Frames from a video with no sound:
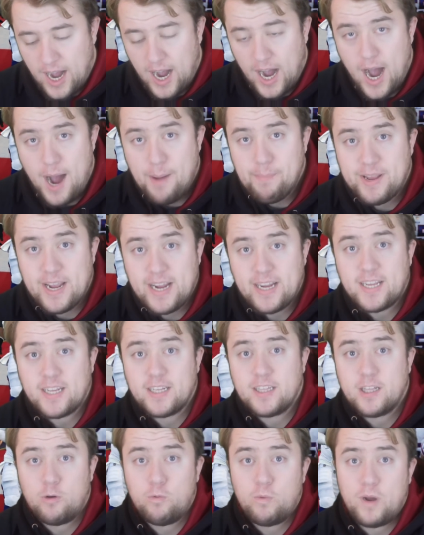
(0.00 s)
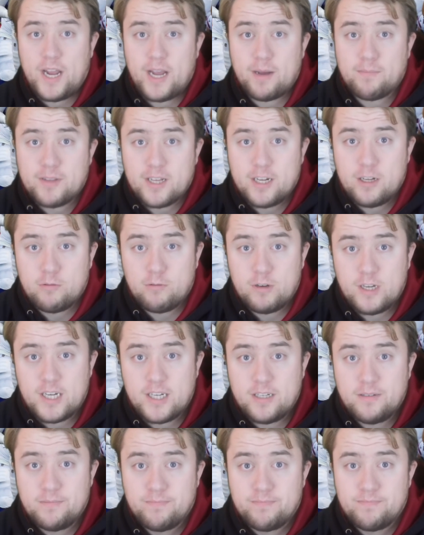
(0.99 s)
I'm thinking the way I'm gonna
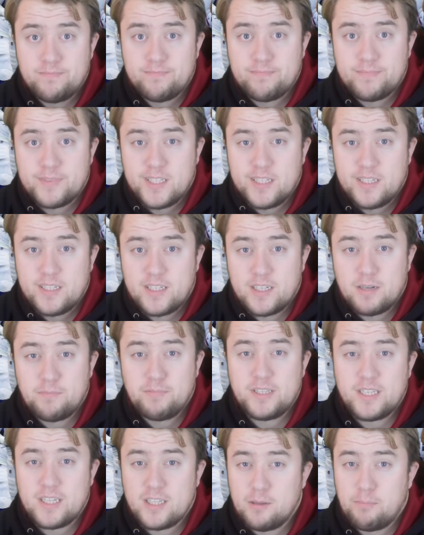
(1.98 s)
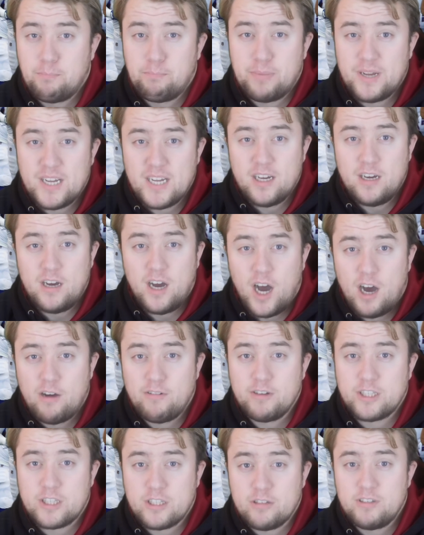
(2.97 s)
win, just because the Bale
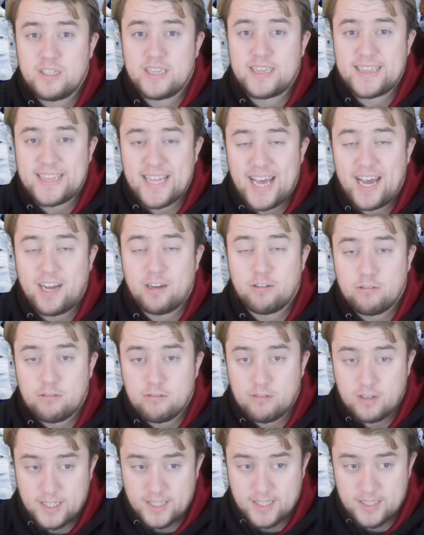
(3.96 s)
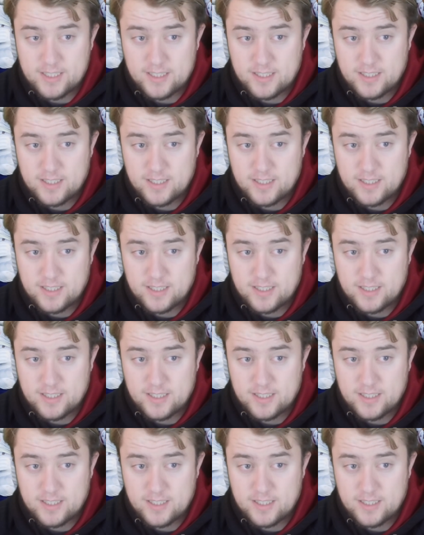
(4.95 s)
always doing that great.